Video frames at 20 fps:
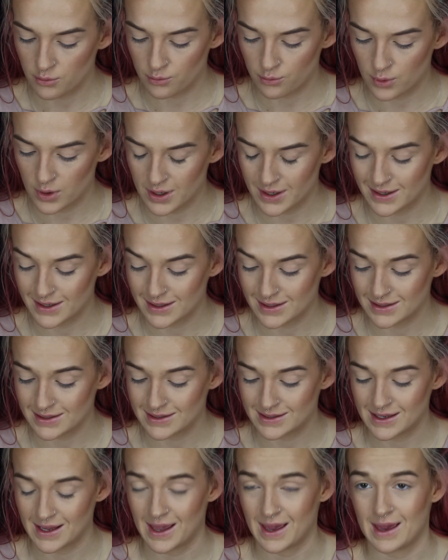
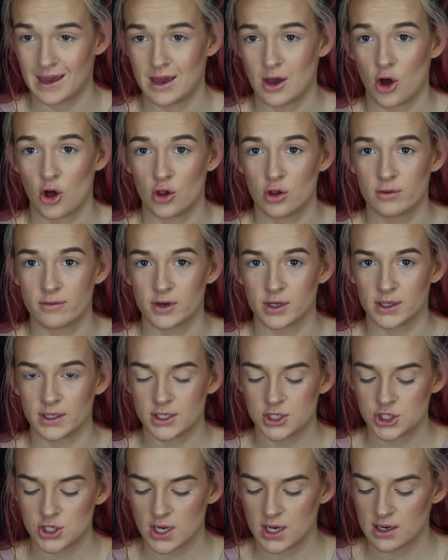was a all over
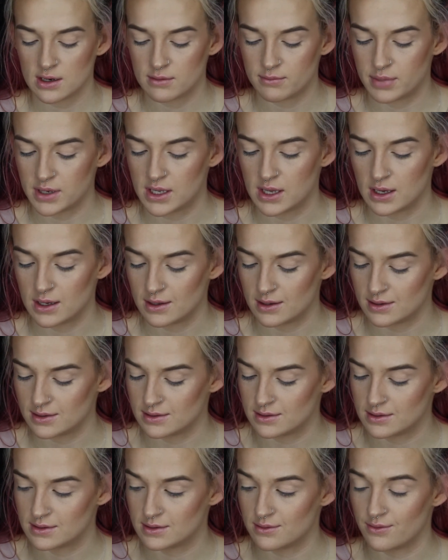lid shade,
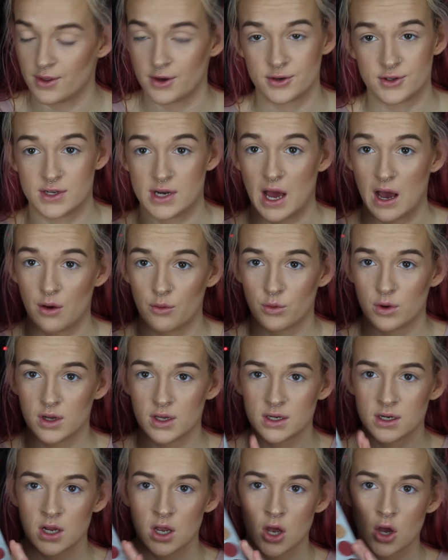because there's not
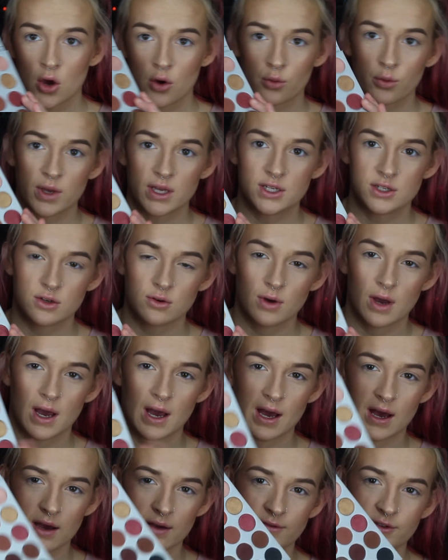one. We do
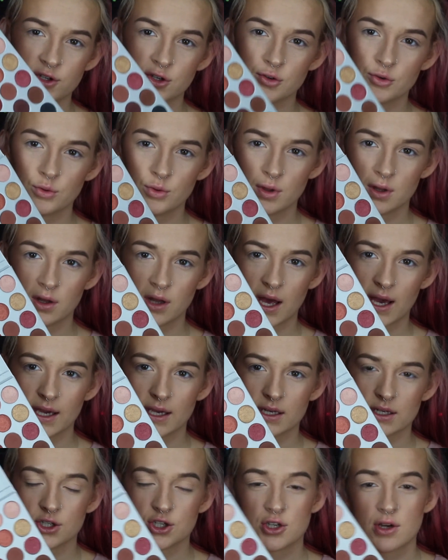have two
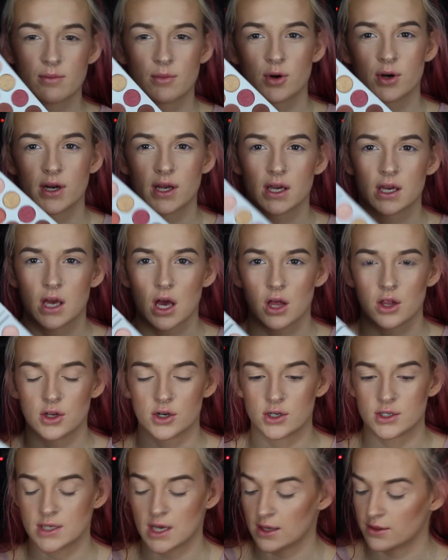light shimmery
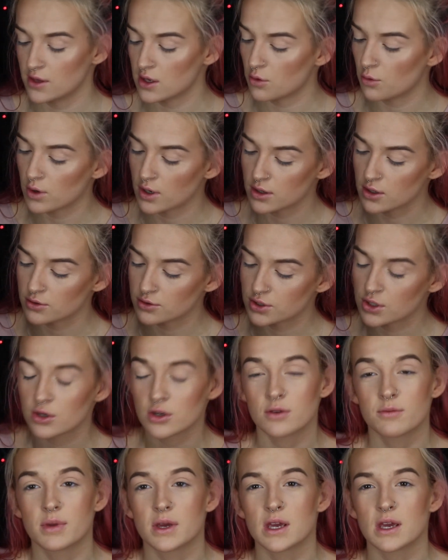colors. I think one of those
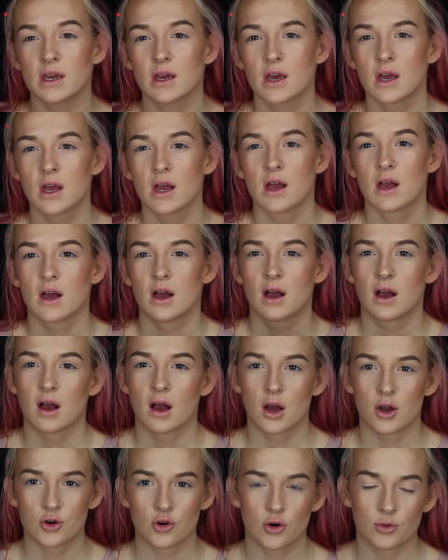could be
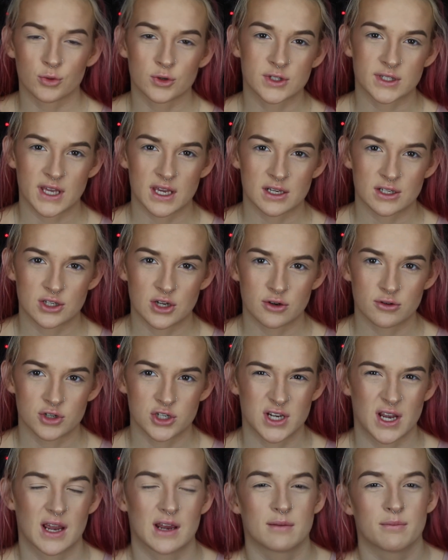a normal skin tone
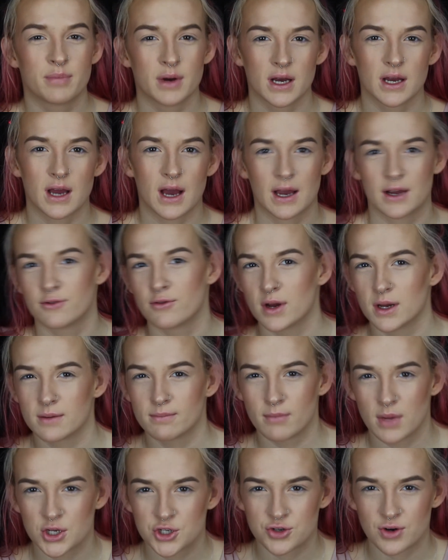shade, but
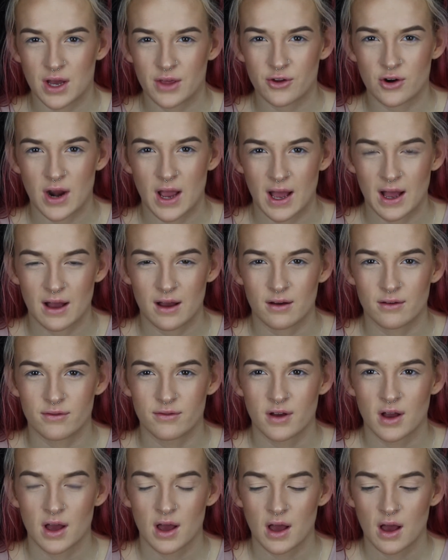I'd much rather have